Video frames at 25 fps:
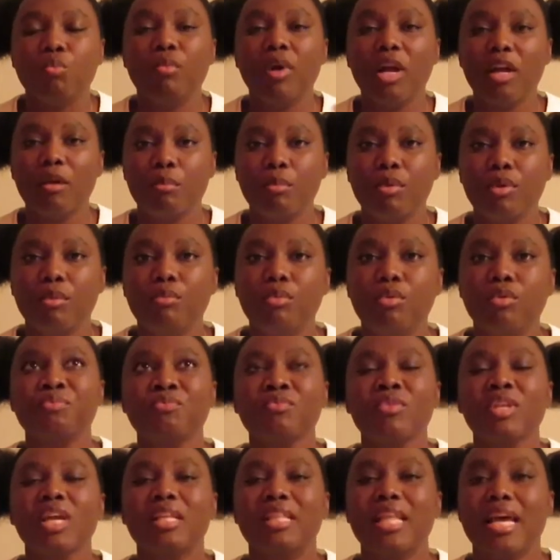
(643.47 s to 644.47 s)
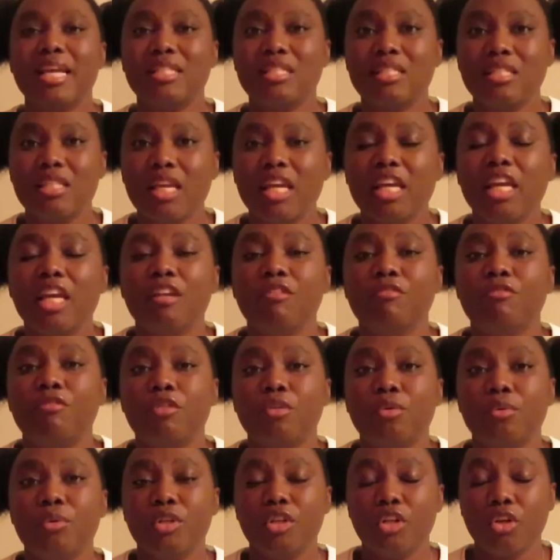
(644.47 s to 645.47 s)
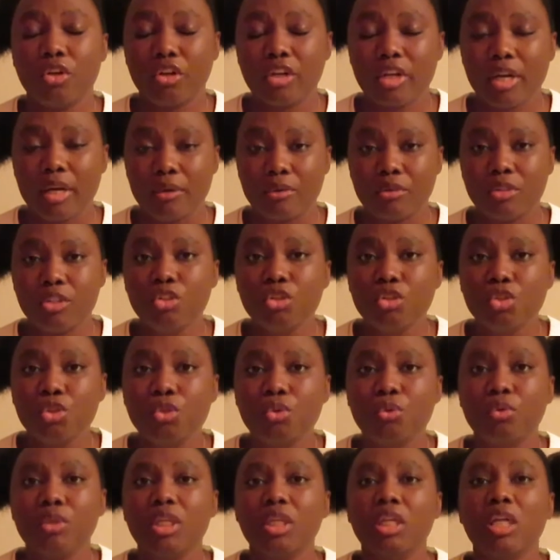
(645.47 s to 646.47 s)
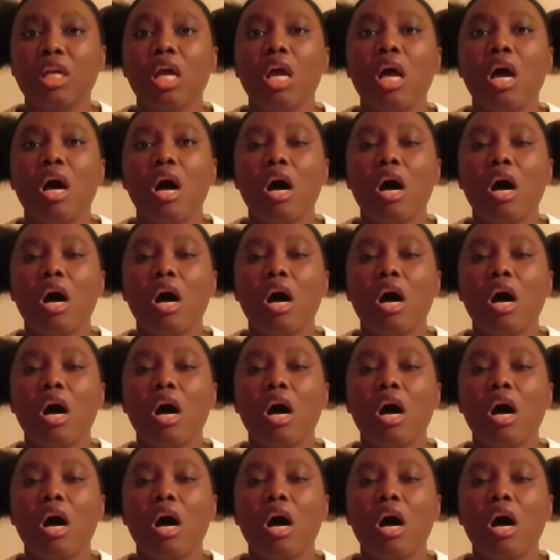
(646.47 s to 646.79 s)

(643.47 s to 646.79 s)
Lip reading: that stay in foreign country,